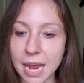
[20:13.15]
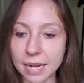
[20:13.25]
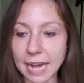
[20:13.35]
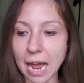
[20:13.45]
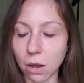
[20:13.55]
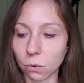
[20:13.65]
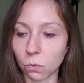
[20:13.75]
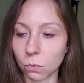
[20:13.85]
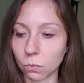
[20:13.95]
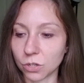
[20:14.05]
Now,
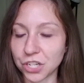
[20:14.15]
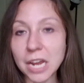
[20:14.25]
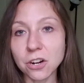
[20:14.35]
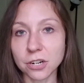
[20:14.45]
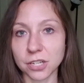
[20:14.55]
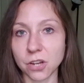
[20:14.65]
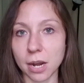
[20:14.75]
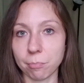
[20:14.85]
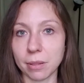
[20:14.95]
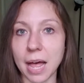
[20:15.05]
gender does
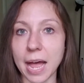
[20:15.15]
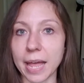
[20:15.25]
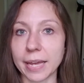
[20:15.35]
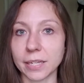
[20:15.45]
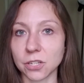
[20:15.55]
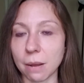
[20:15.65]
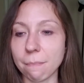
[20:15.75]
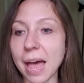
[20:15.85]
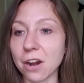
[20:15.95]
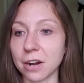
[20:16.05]
not apply. It does not
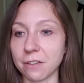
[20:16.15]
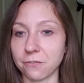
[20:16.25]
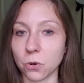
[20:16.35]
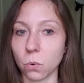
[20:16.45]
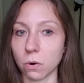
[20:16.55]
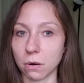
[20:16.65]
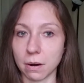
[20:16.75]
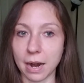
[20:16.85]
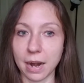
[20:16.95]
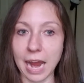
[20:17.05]
matter if
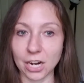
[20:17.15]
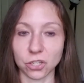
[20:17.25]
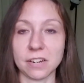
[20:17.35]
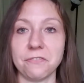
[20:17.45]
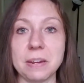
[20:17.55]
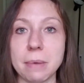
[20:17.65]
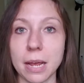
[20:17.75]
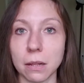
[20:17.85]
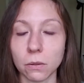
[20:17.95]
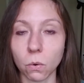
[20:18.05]
you're actually a
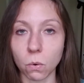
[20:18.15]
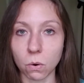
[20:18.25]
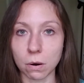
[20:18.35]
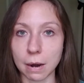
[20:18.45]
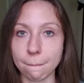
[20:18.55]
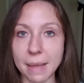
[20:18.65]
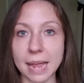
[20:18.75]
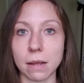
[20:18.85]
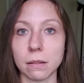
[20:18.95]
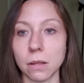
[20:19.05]
female or a
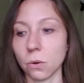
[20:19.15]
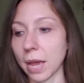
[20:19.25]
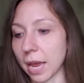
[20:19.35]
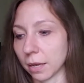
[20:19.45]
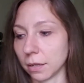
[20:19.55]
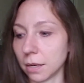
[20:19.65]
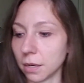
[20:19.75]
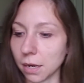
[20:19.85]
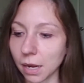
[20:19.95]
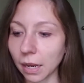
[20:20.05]
male,
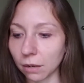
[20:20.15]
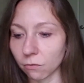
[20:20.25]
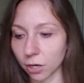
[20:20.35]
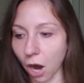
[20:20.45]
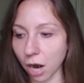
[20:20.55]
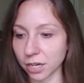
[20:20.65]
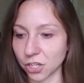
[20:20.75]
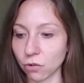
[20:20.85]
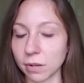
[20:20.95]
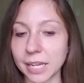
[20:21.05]
okay? In regards
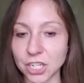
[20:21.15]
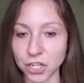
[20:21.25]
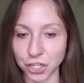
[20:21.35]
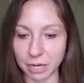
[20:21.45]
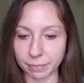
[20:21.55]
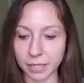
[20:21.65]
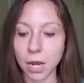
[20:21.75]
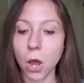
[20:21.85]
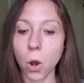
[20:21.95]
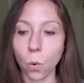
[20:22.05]
to relationships,
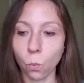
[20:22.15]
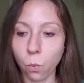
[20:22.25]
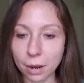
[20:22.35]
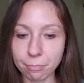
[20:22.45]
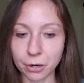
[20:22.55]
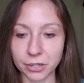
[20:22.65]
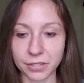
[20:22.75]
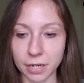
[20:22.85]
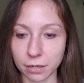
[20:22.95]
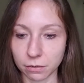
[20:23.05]
one
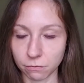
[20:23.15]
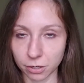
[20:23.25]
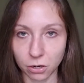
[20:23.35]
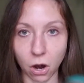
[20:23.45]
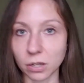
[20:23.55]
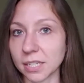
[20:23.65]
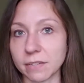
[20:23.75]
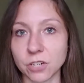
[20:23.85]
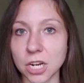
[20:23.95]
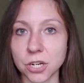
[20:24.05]
person, regardless
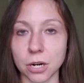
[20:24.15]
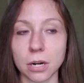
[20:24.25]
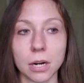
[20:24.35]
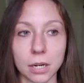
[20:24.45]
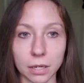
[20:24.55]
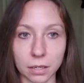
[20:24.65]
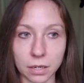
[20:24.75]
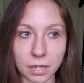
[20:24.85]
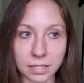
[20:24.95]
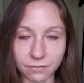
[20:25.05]
of gender,
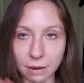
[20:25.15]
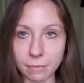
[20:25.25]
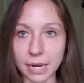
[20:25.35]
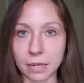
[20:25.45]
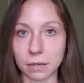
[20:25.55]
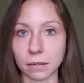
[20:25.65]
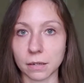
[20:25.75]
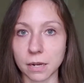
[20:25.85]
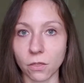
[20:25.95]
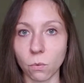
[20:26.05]
is feminine.
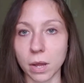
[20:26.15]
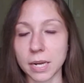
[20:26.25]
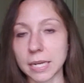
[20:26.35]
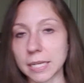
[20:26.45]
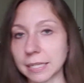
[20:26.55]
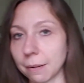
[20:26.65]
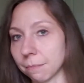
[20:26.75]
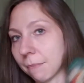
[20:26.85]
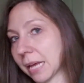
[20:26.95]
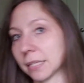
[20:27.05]
Another one is
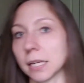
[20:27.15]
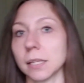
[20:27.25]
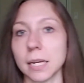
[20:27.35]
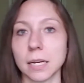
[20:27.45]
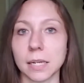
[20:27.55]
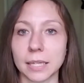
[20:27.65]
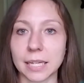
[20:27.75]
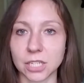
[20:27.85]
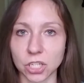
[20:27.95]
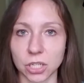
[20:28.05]
masculine. Like
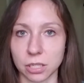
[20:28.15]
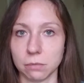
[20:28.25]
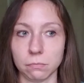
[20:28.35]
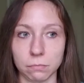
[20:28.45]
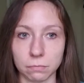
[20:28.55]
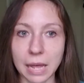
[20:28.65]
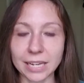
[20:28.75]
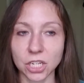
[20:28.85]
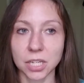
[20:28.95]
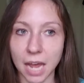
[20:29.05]
that's just that's
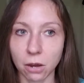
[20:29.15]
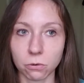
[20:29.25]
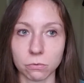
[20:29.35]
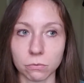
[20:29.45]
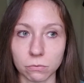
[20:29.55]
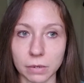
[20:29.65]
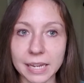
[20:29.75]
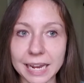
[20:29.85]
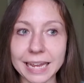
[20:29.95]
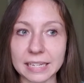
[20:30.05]
just how
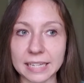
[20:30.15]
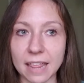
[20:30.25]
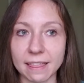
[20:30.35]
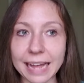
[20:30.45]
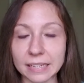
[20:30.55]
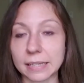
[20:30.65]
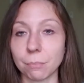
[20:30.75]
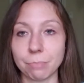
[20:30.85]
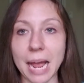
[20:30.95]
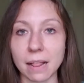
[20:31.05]
it is. That's the
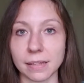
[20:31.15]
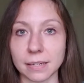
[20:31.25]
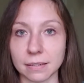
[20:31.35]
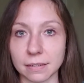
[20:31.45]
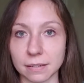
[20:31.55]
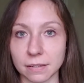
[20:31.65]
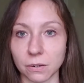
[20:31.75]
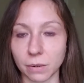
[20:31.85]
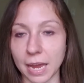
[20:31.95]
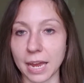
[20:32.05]
balance,
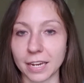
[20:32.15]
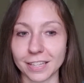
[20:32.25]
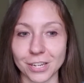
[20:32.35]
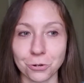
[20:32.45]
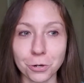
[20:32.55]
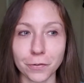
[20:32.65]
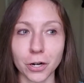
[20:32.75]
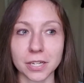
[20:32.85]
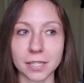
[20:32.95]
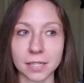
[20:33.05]
okay? The
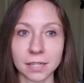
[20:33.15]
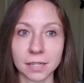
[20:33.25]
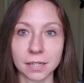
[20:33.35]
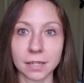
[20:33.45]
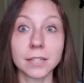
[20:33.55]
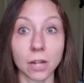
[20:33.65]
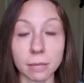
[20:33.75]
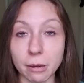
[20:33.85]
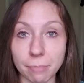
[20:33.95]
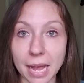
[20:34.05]
universe is all
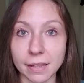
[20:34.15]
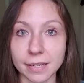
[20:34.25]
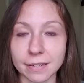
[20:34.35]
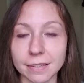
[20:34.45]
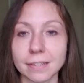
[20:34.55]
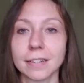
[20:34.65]
about balance.